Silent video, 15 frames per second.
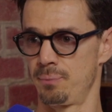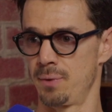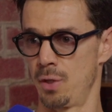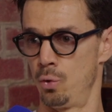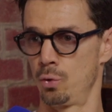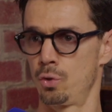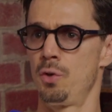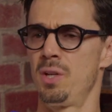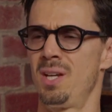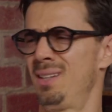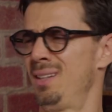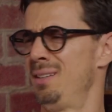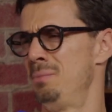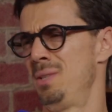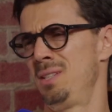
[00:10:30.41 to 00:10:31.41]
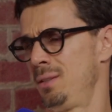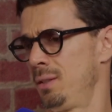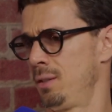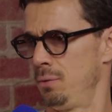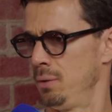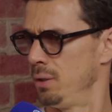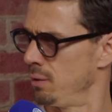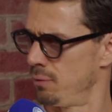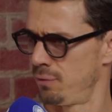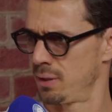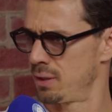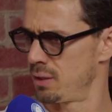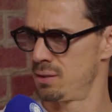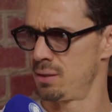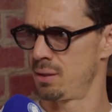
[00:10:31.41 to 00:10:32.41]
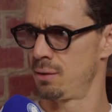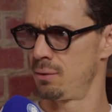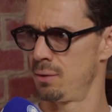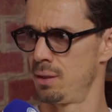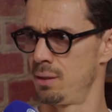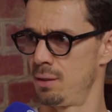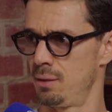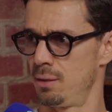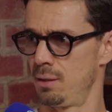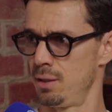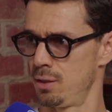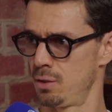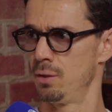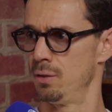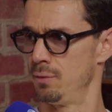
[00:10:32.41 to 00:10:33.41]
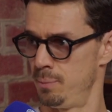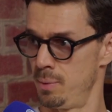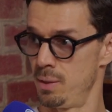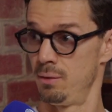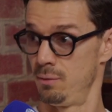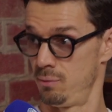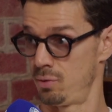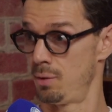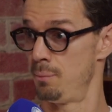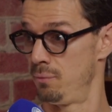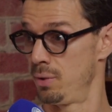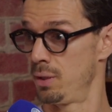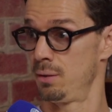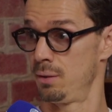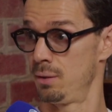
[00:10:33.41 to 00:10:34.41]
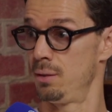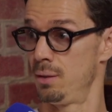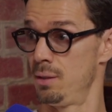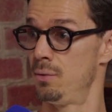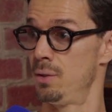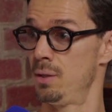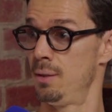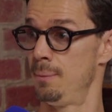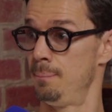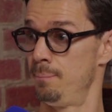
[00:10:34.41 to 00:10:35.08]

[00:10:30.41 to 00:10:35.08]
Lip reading: although he had an amazing career, a fantastic career, he could have been something even